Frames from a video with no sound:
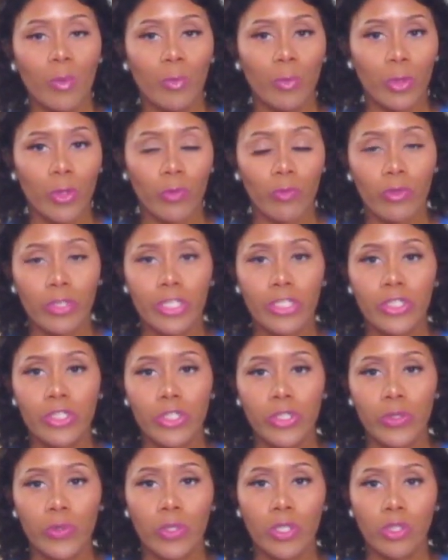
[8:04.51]
I'm gonna read
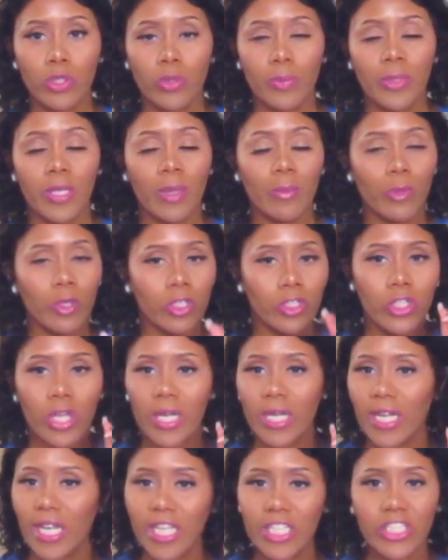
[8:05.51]
to you a little bit. I'm gonna
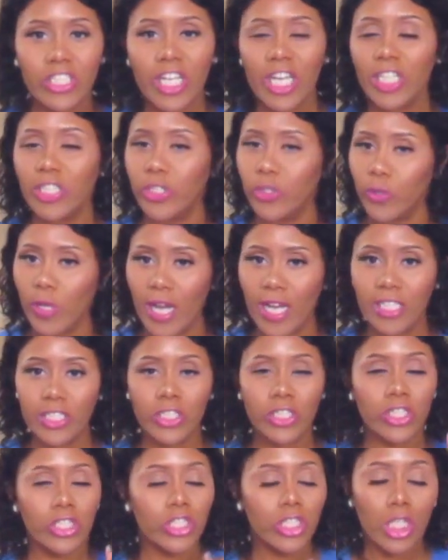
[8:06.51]
try to educate you
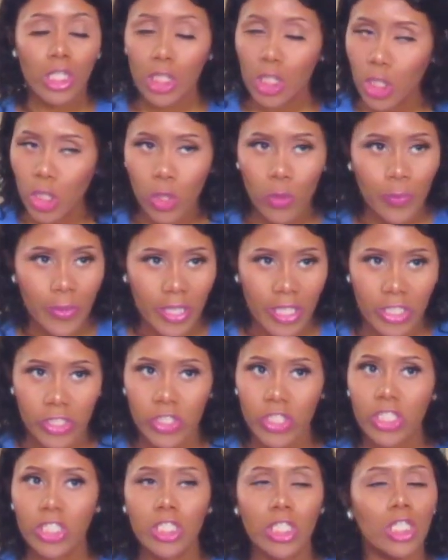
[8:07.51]
guys just a little
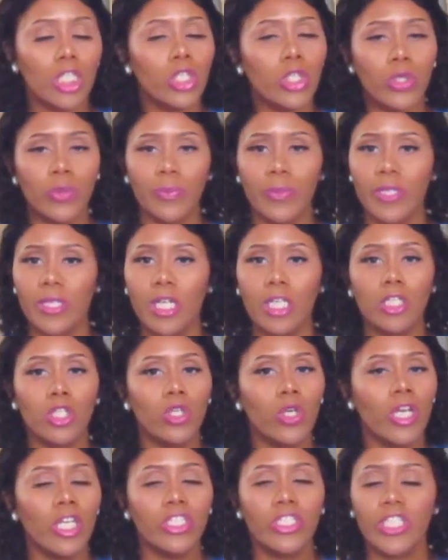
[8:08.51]
bit, just a little bit. A
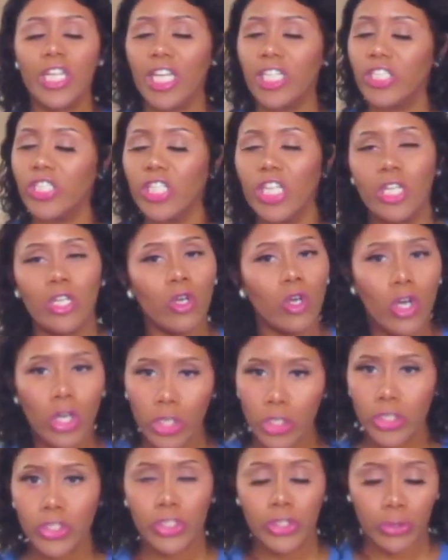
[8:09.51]
little education ain't gonna
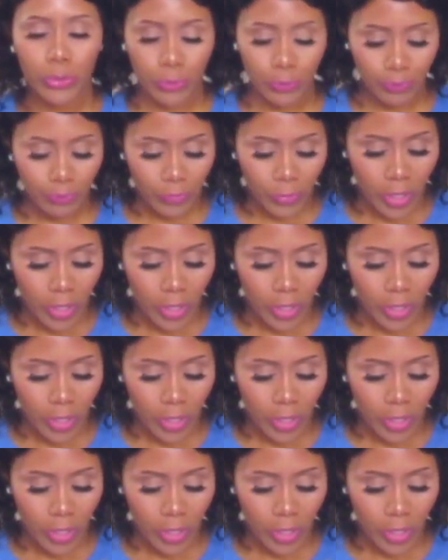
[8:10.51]
hurt you.